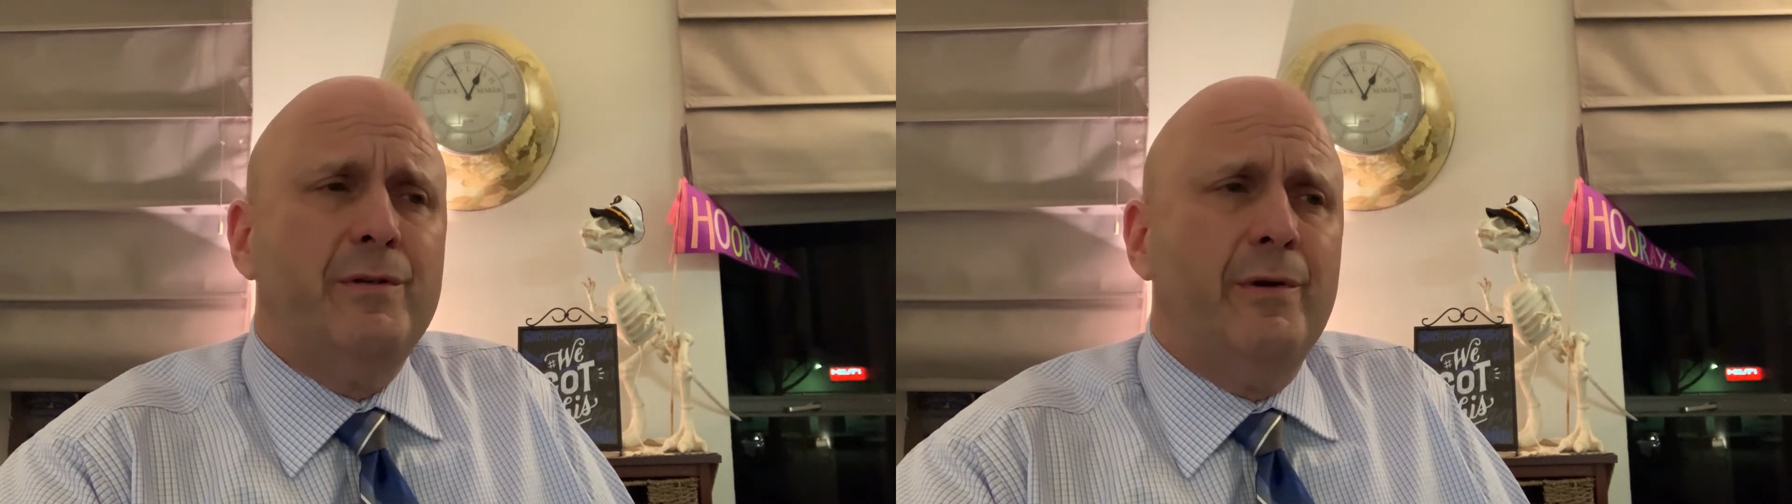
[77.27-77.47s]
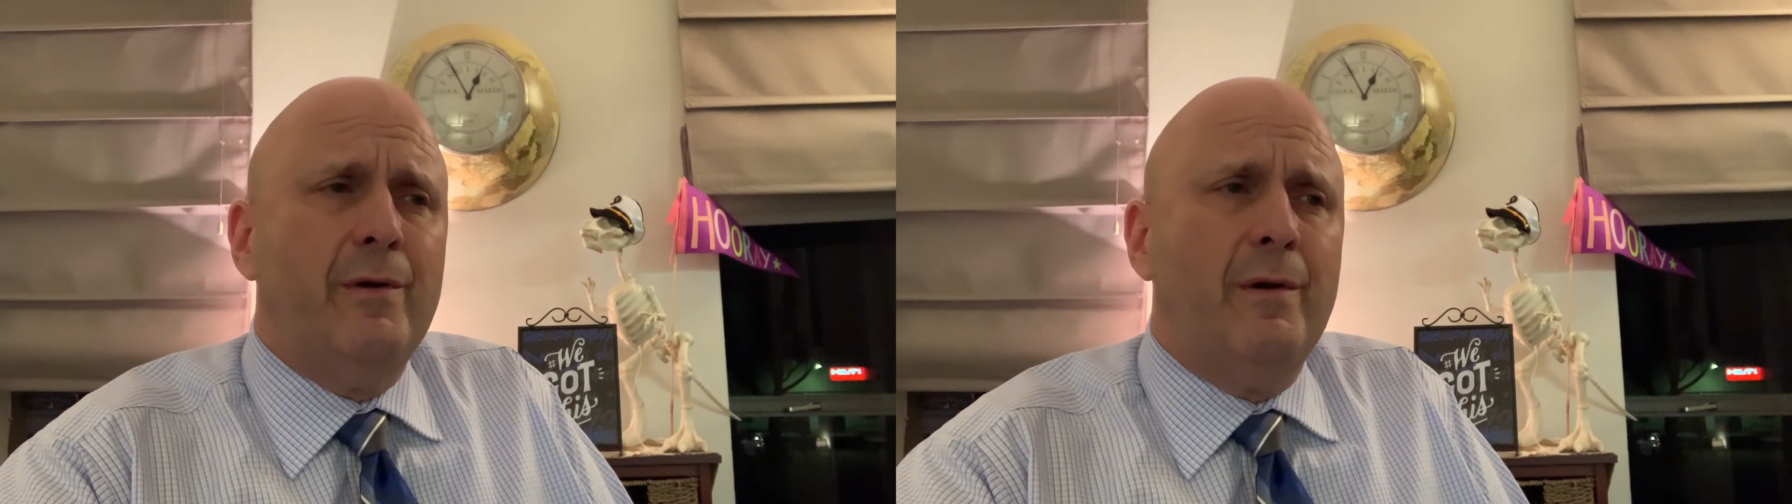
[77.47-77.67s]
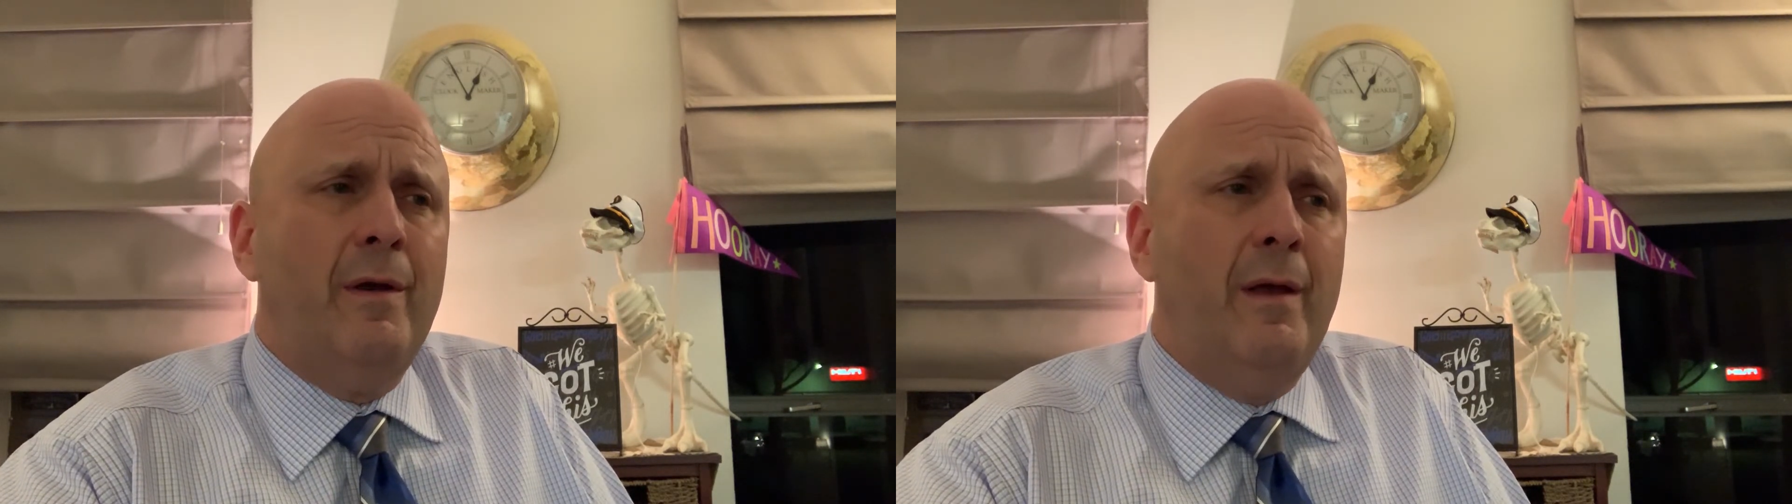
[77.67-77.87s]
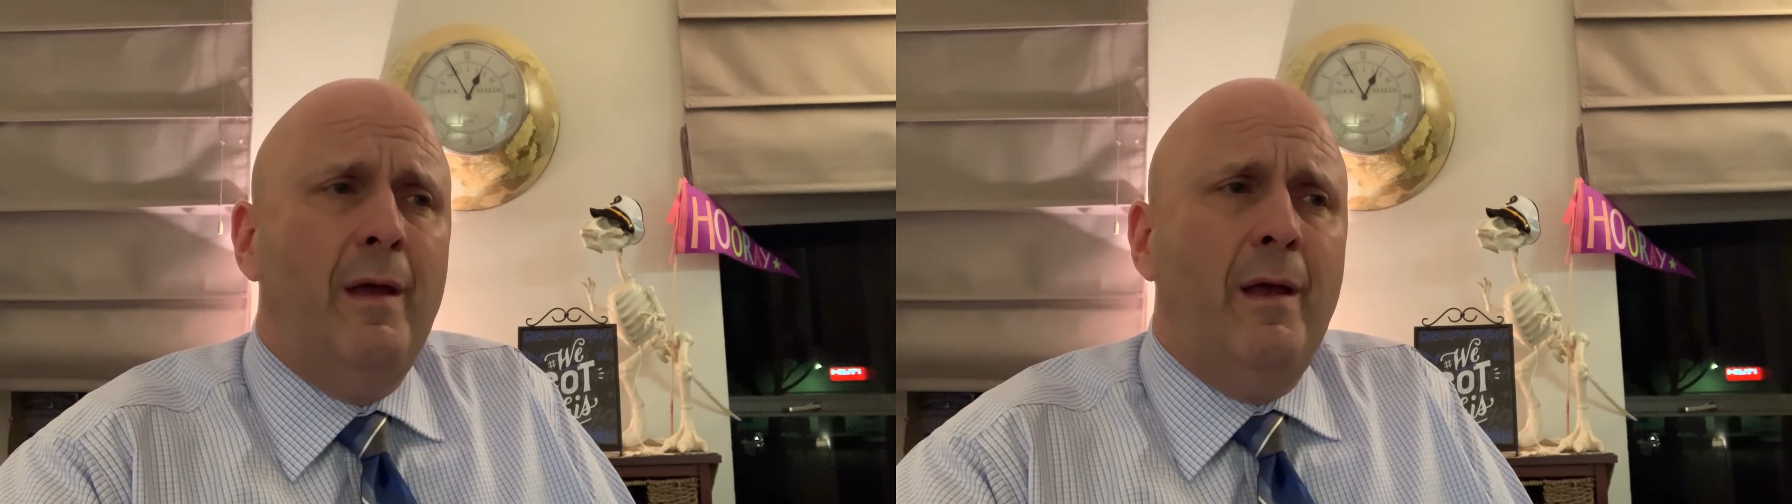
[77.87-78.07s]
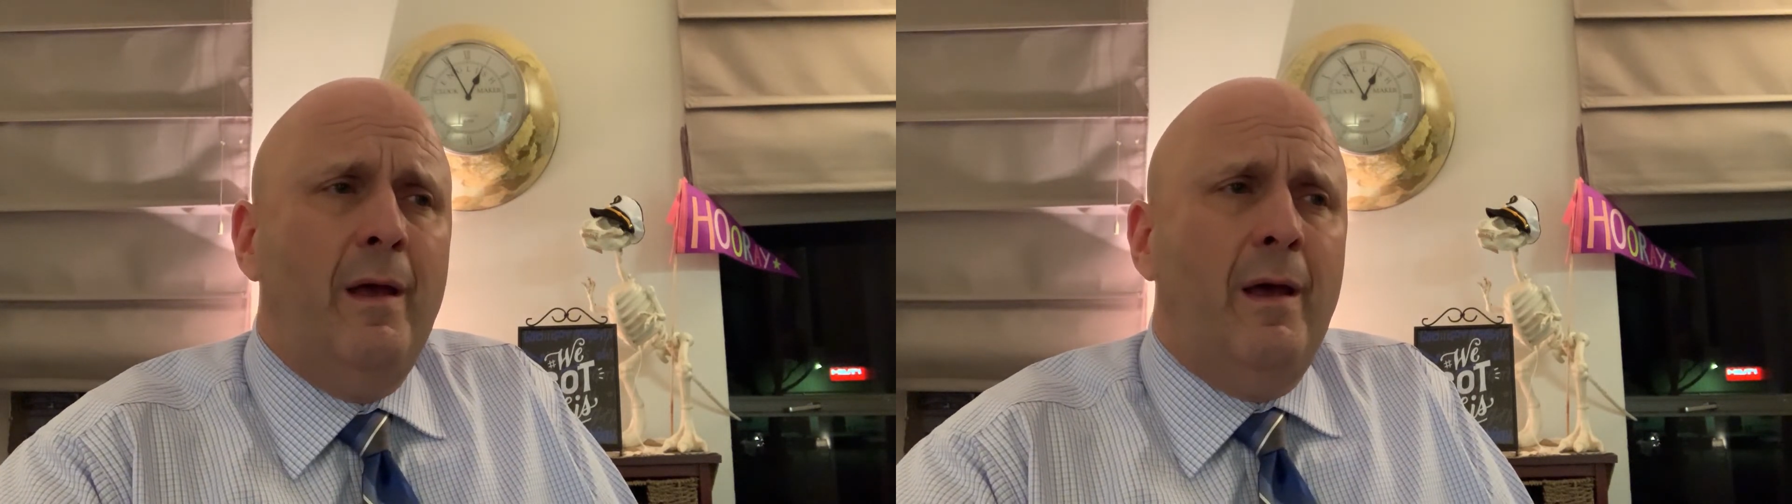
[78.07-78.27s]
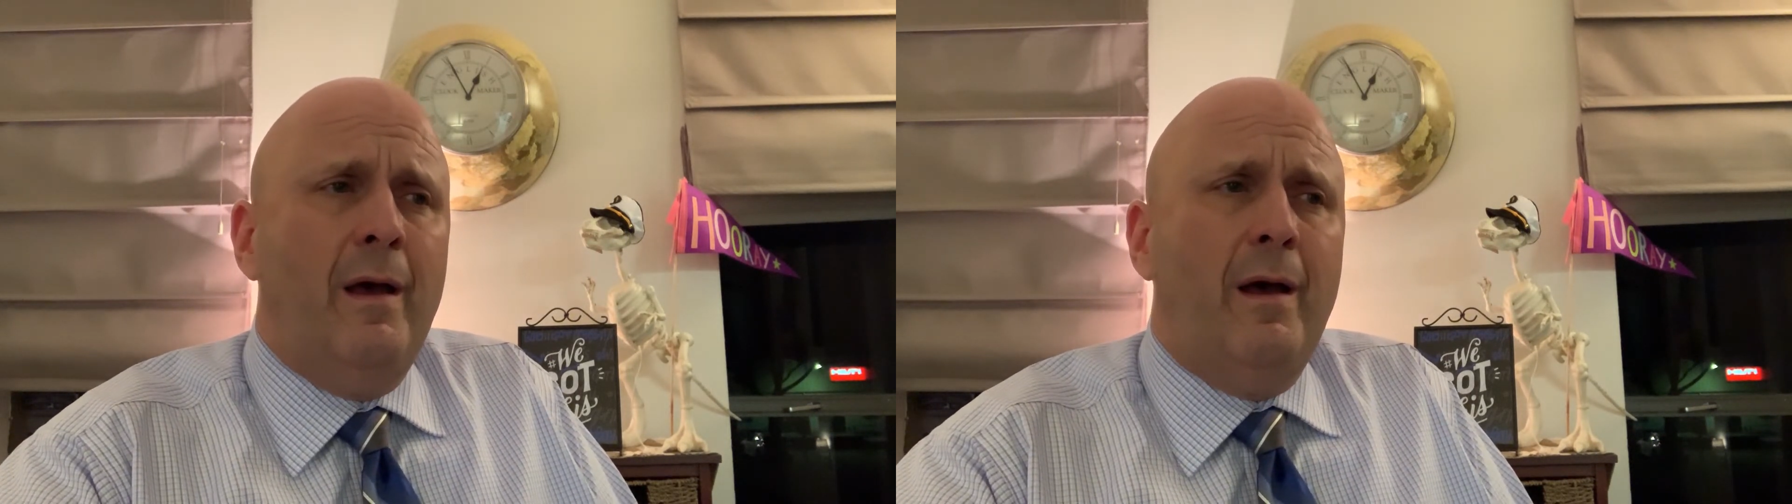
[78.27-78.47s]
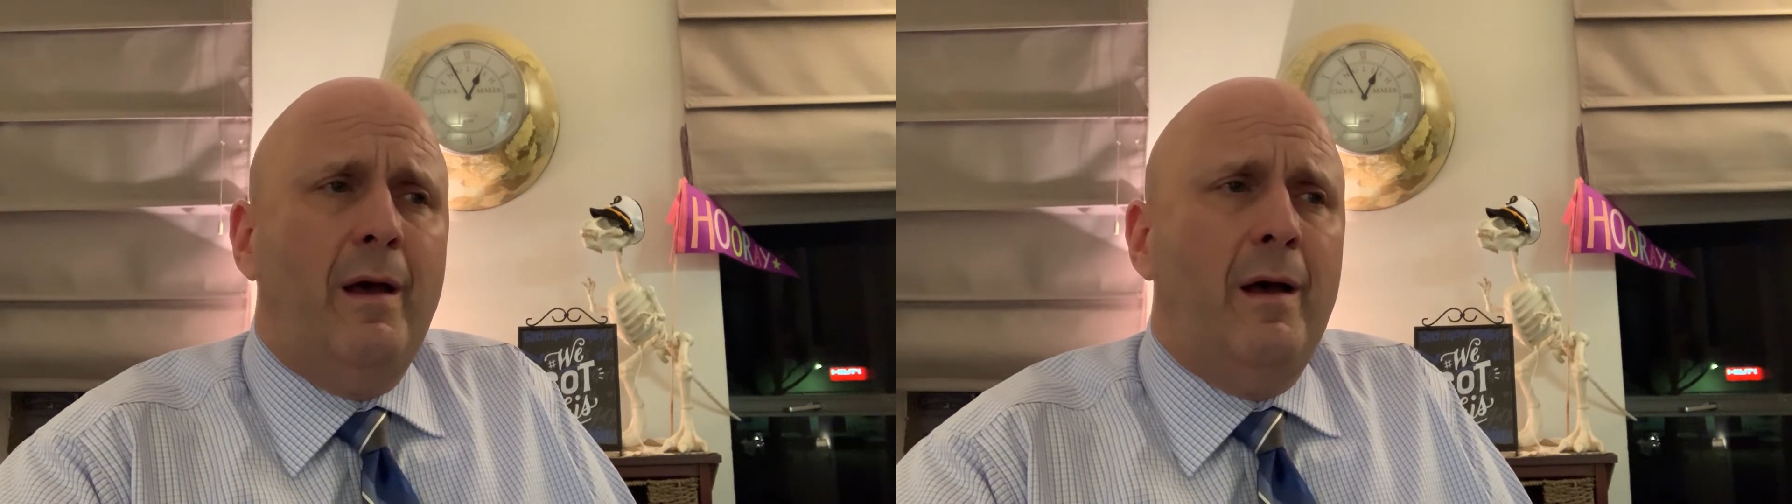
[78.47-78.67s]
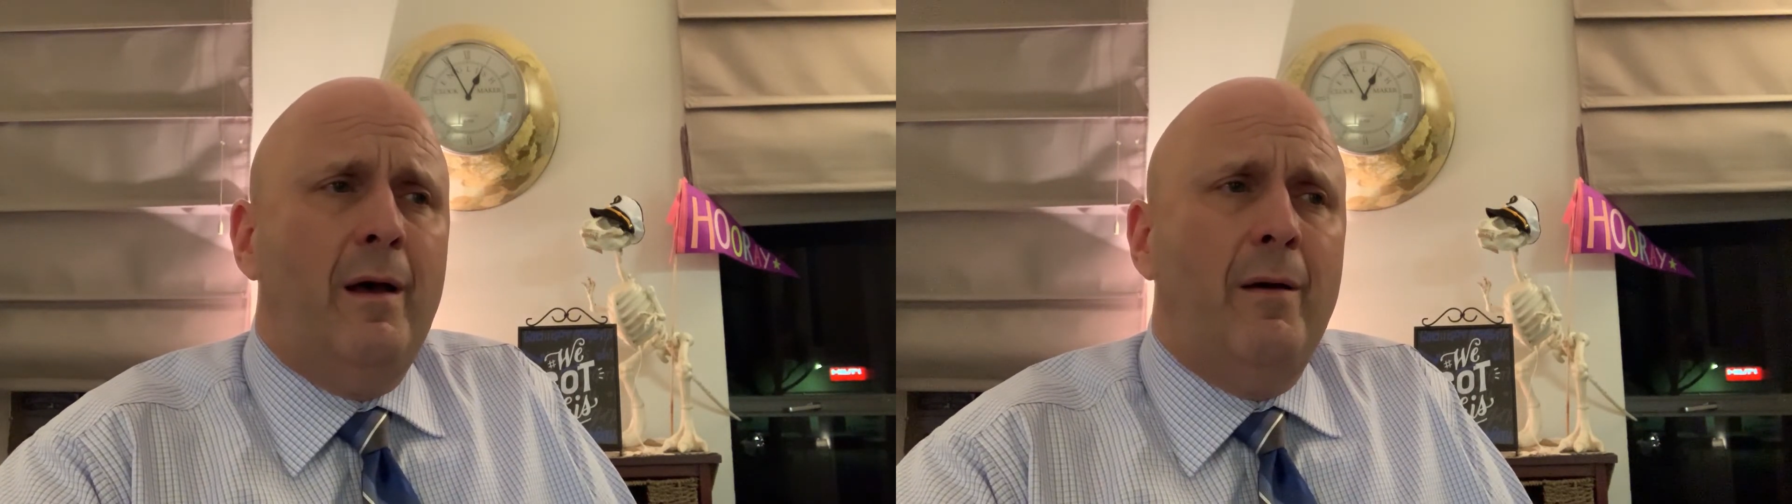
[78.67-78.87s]
year,
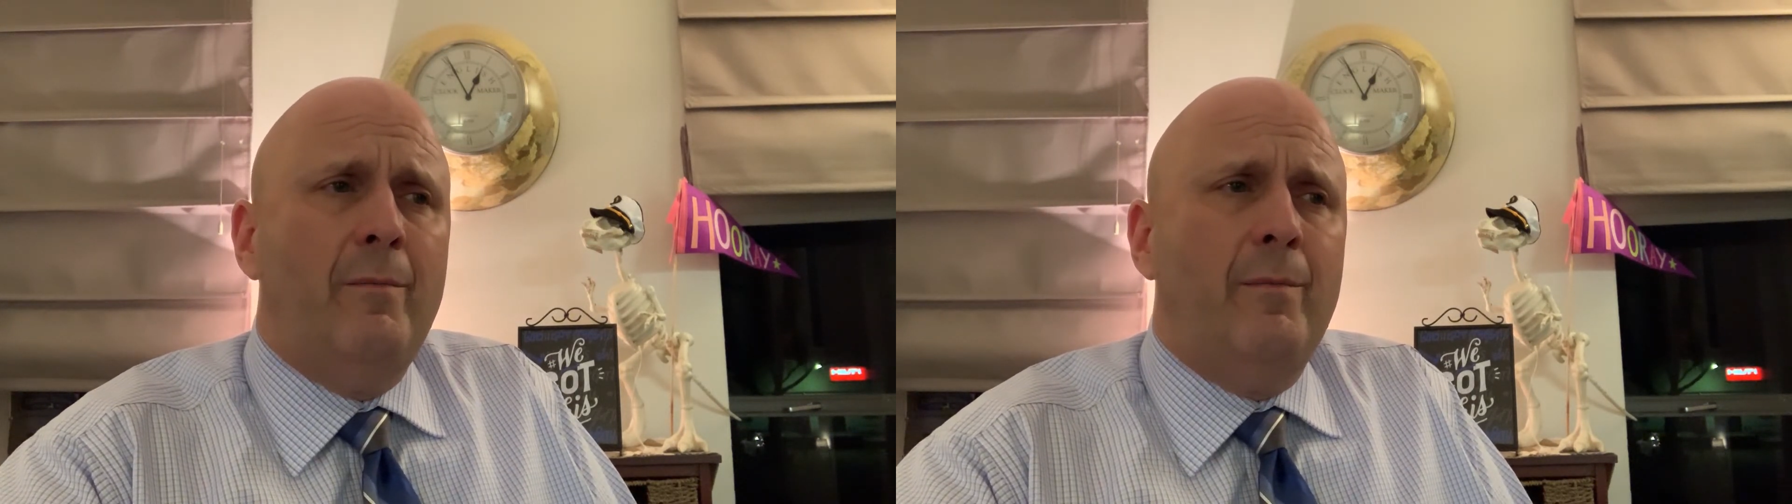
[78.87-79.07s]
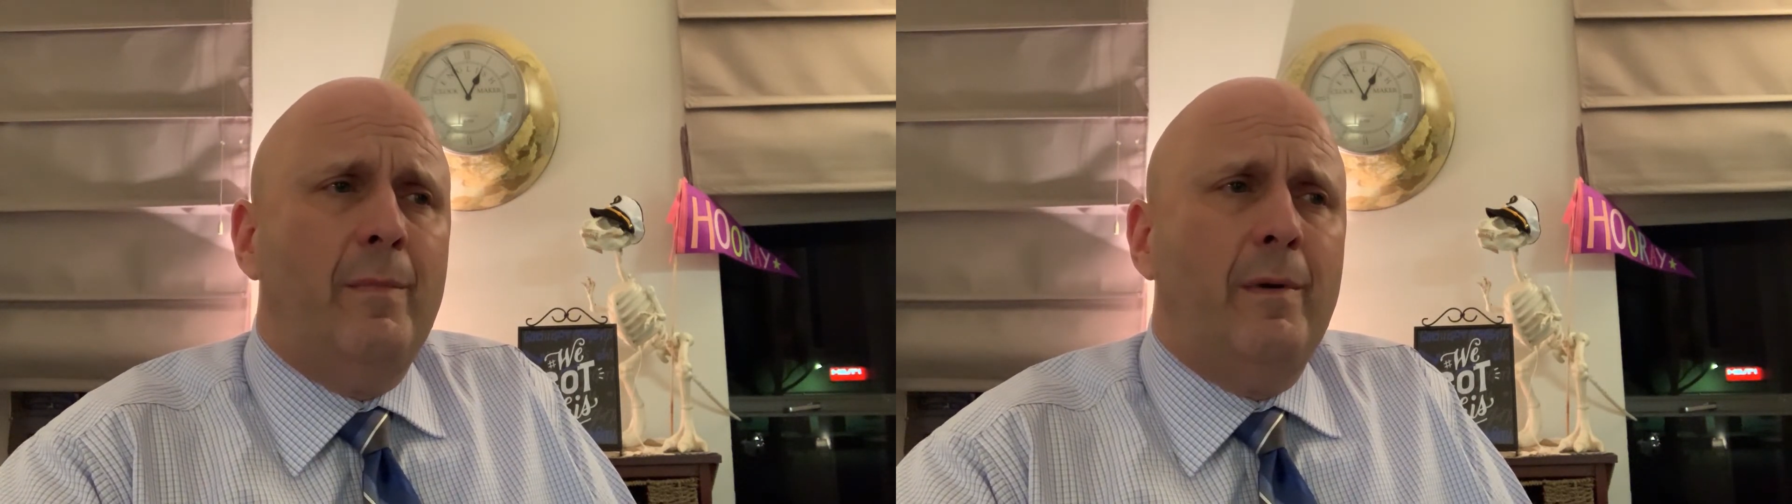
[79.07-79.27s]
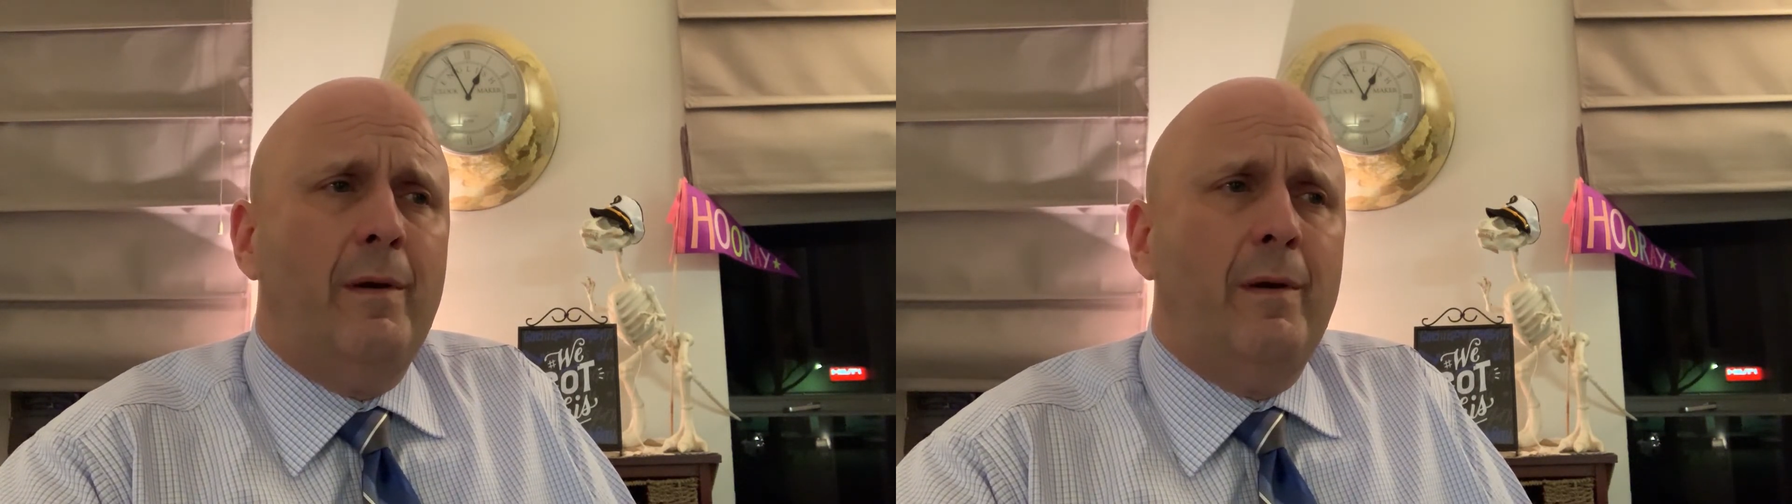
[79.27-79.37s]
um,